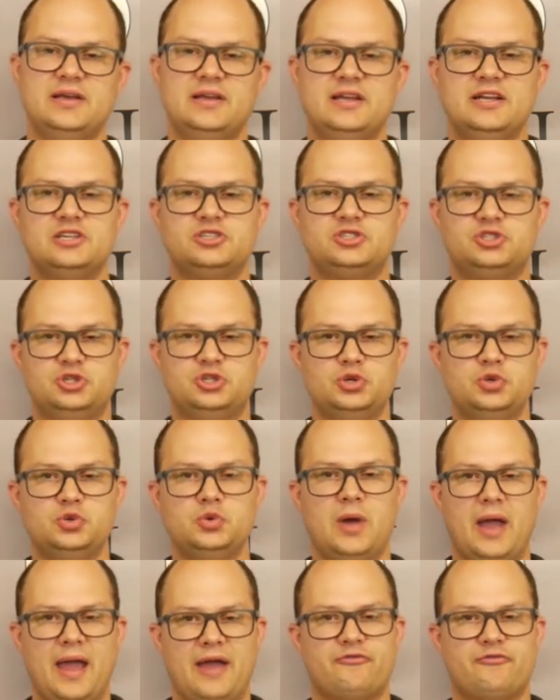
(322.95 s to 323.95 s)
is
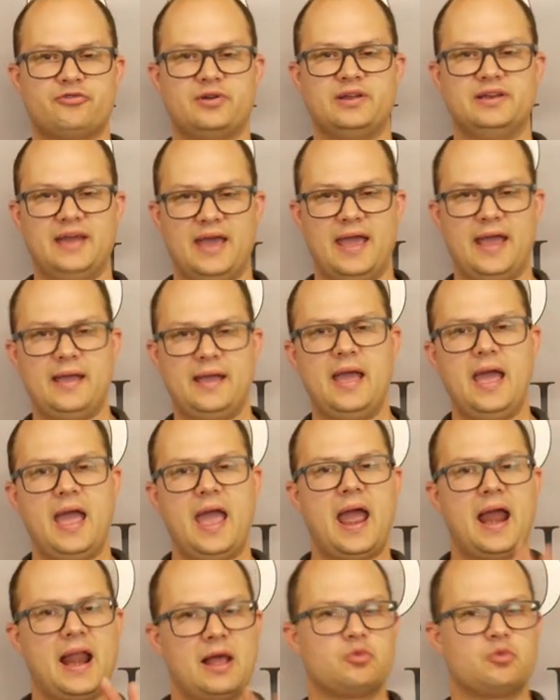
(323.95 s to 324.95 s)
due every day
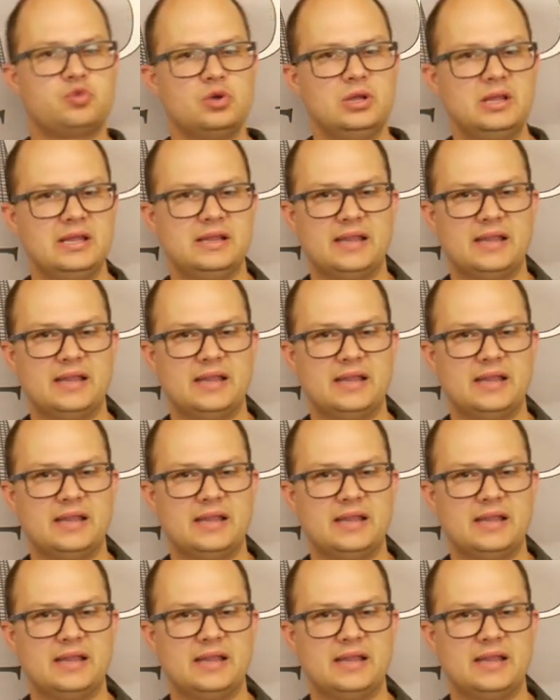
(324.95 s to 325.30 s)
and i really